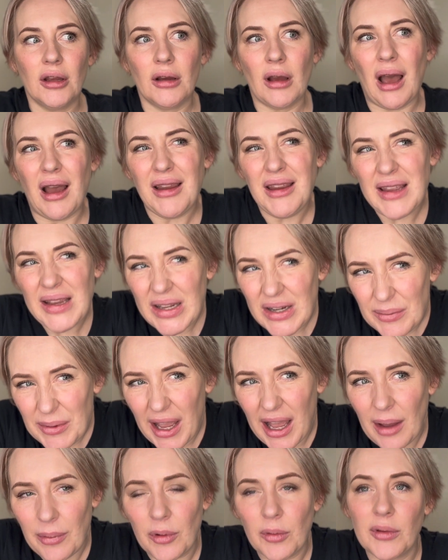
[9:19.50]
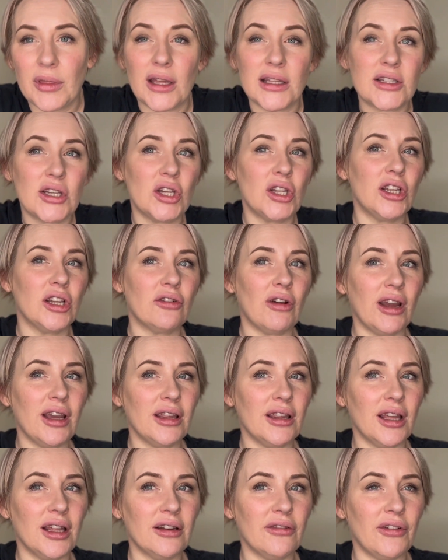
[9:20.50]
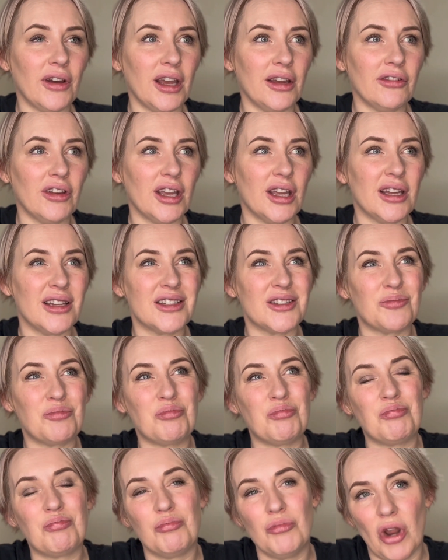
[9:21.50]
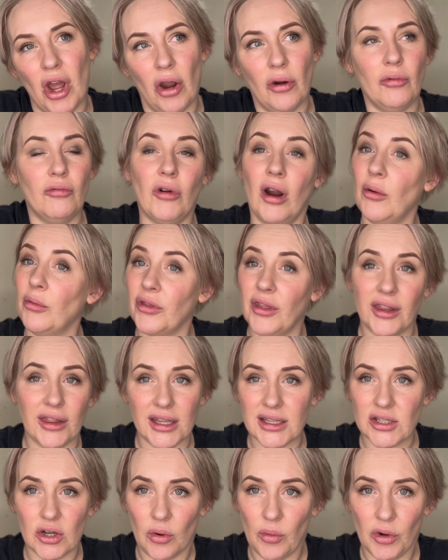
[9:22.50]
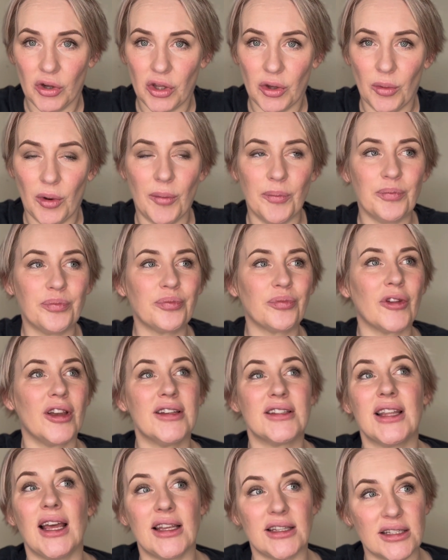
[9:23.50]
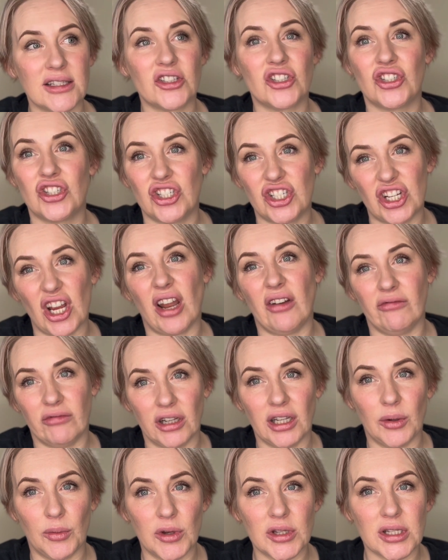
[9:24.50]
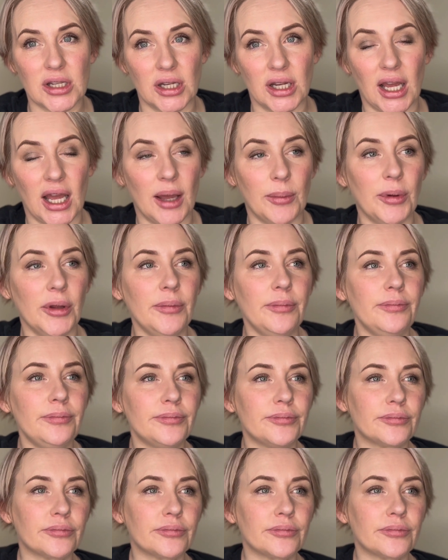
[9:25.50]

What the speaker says: Are you going to be happy with that turning grey at the end of 5 years? No. Right, well then that's not what you want, because that's generally what's going to happen.